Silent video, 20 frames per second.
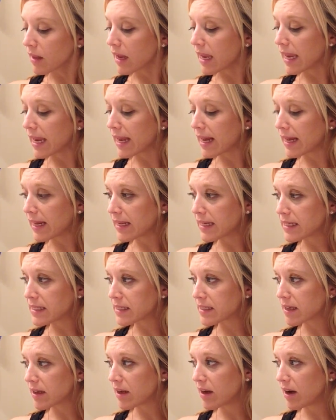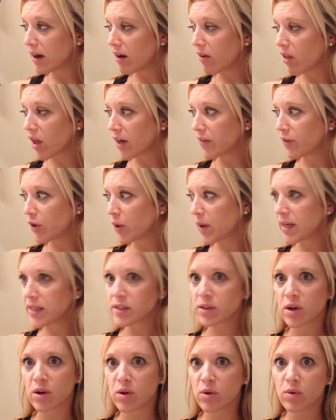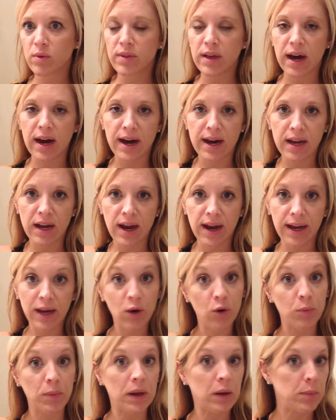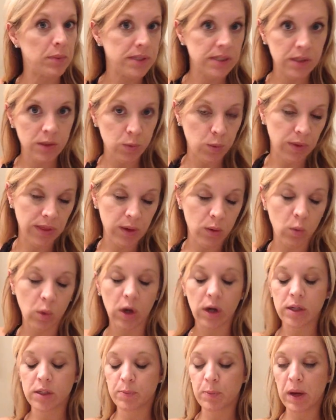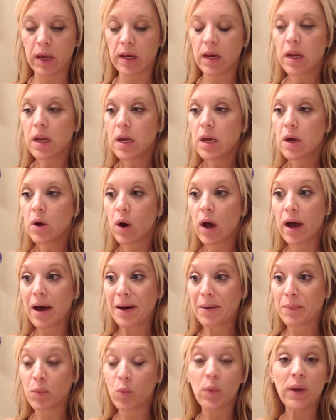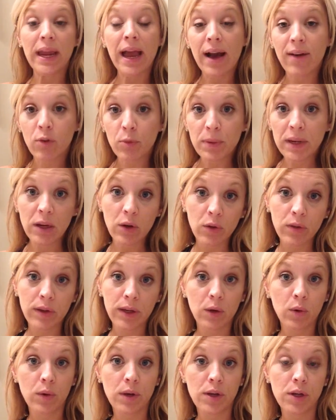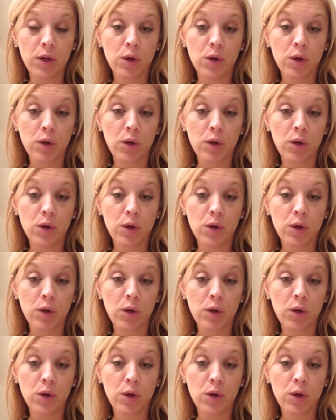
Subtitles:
And a lot of you guys know that I own my own business with Itworks, but we have a peel that you can